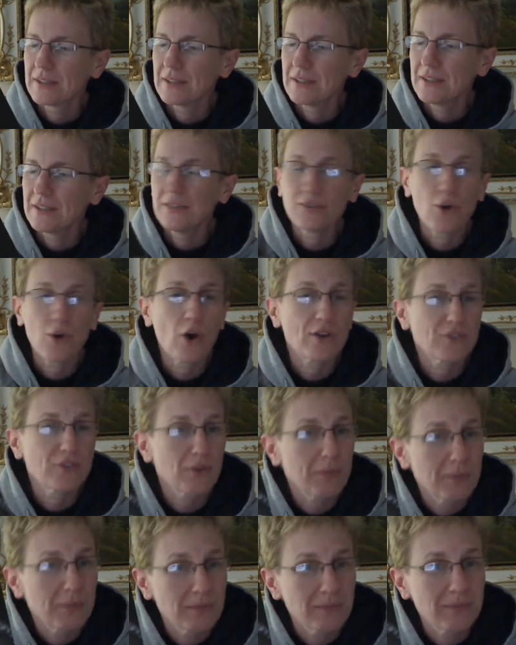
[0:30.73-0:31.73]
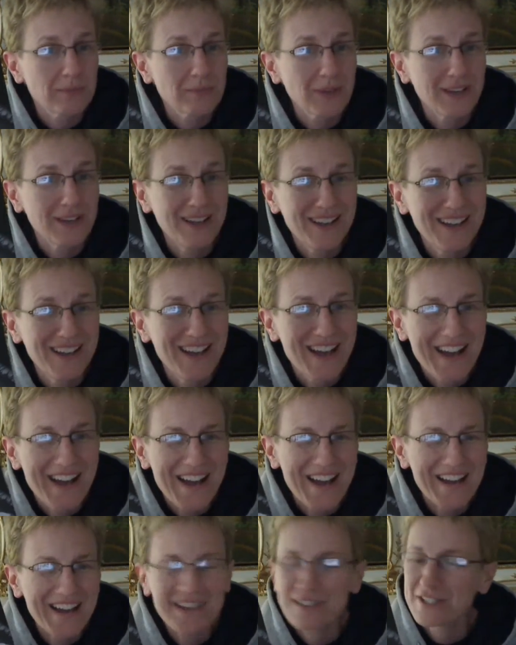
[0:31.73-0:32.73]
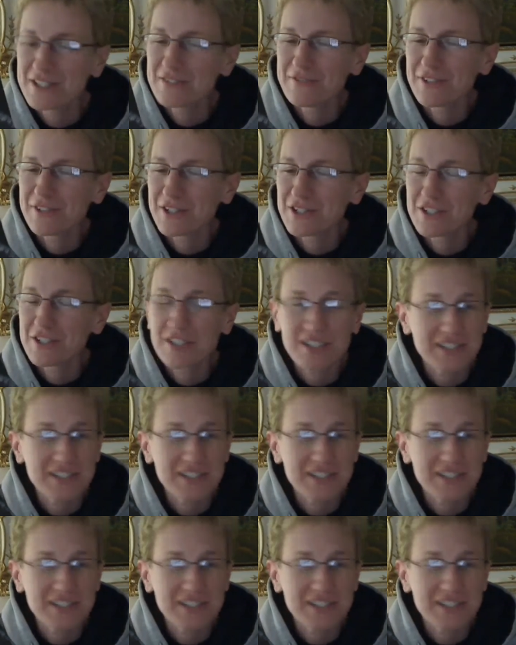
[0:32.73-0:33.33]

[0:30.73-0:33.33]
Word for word: is awesome. I just finished this.